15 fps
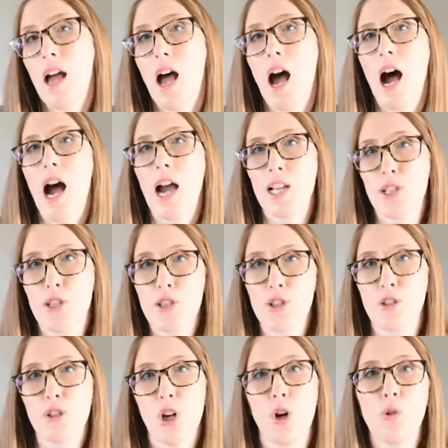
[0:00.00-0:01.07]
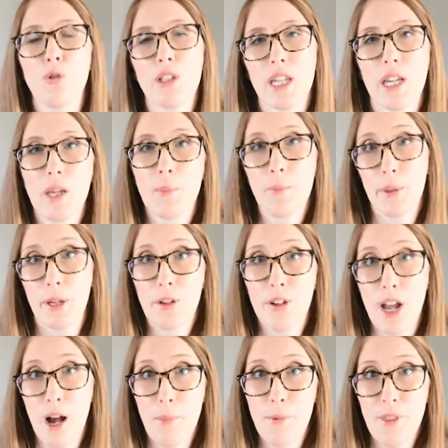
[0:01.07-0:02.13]
I slowly build
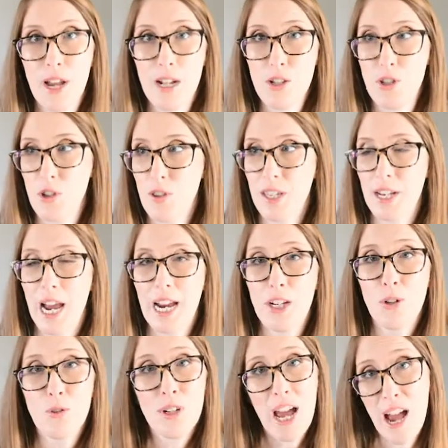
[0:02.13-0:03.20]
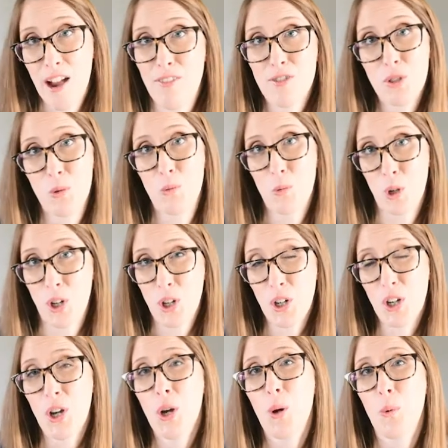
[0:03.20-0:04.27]
up that so then I don't have to work
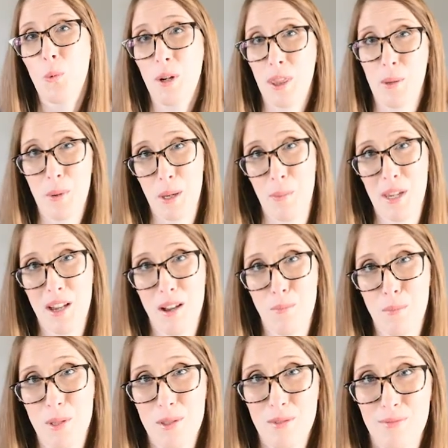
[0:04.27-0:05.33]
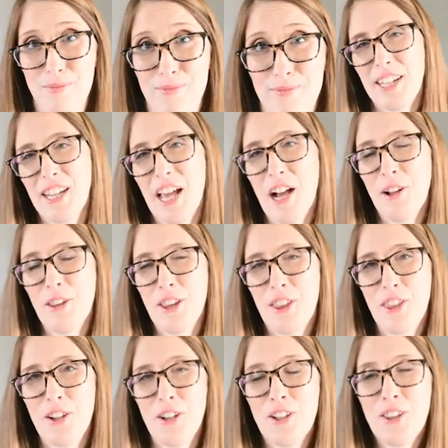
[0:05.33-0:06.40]
when the baby comes. Now, the
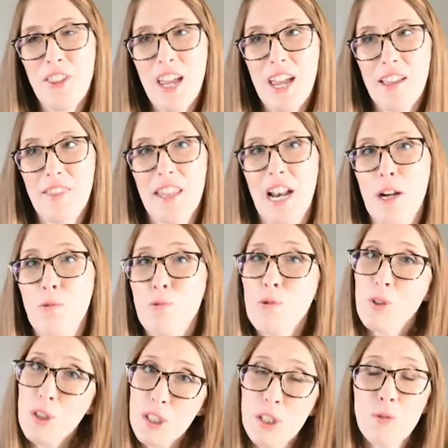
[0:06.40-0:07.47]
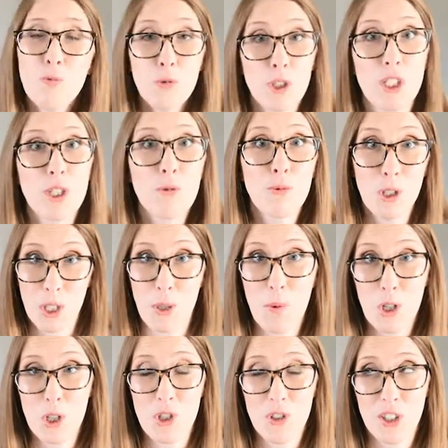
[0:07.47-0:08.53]
third thing that I really, really, really
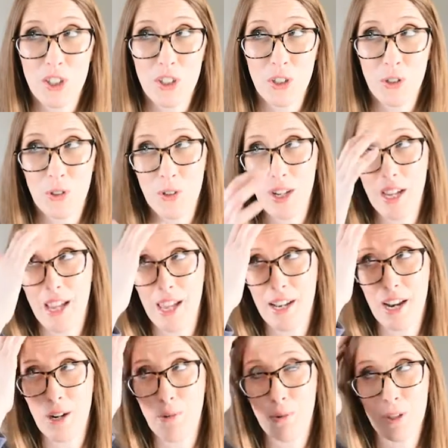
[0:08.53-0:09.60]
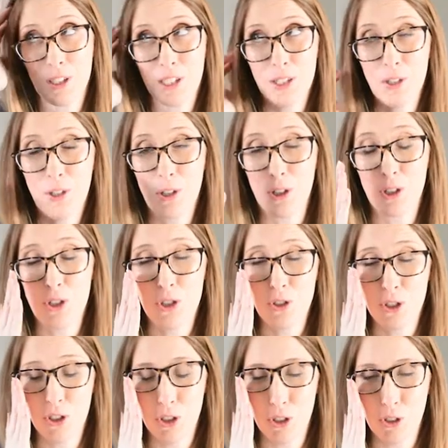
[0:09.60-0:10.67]
want you to do, and I really encourage you
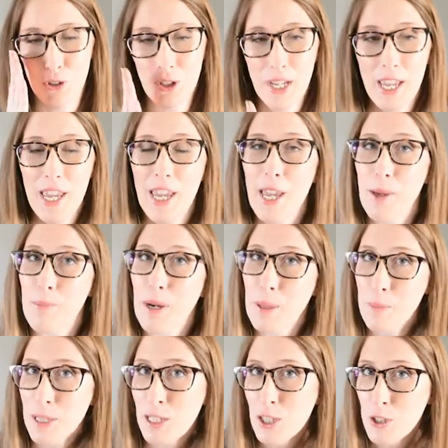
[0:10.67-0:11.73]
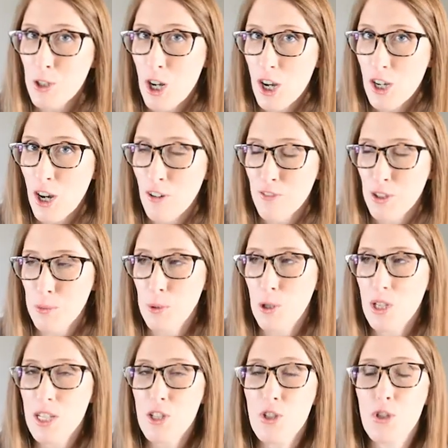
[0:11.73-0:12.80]
to do, it might be a little uncomfortable,
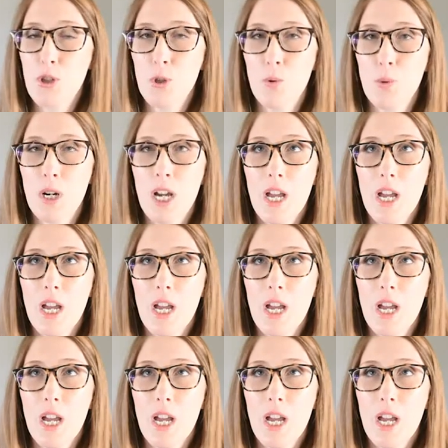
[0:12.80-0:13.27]
is to